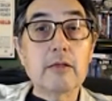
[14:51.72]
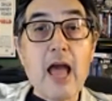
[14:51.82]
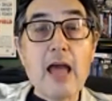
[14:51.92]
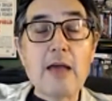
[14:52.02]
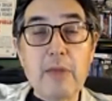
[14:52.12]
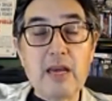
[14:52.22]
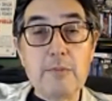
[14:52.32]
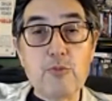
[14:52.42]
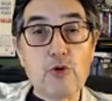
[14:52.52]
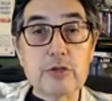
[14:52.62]
that many
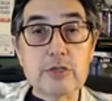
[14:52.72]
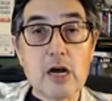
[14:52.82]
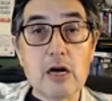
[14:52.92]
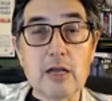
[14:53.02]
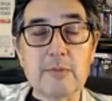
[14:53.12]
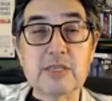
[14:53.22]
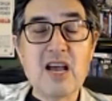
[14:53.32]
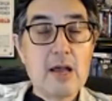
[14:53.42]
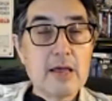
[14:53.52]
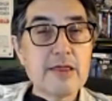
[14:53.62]
more times.
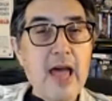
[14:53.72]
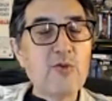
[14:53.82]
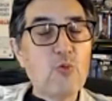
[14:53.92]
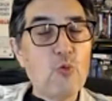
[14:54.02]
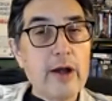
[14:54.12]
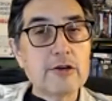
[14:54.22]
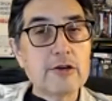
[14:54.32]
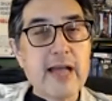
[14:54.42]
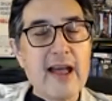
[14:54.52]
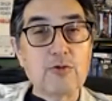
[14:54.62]
That
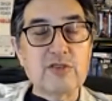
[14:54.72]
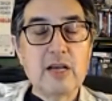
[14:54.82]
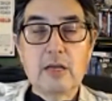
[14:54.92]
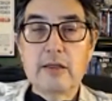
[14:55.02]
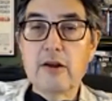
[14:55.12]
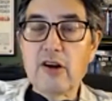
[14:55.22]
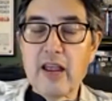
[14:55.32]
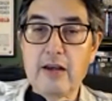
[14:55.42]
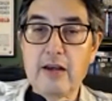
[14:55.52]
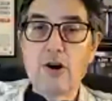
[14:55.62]
wears out their
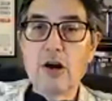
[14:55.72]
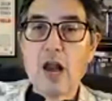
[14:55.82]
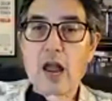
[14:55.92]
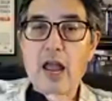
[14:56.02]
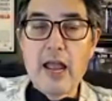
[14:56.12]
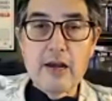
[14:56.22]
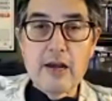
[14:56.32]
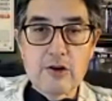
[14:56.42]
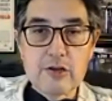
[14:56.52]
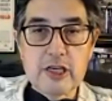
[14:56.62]
inner
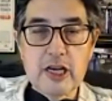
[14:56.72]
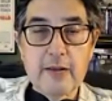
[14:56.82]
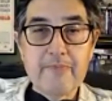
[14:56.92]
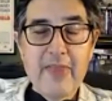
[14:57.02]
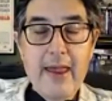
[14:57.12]
energy.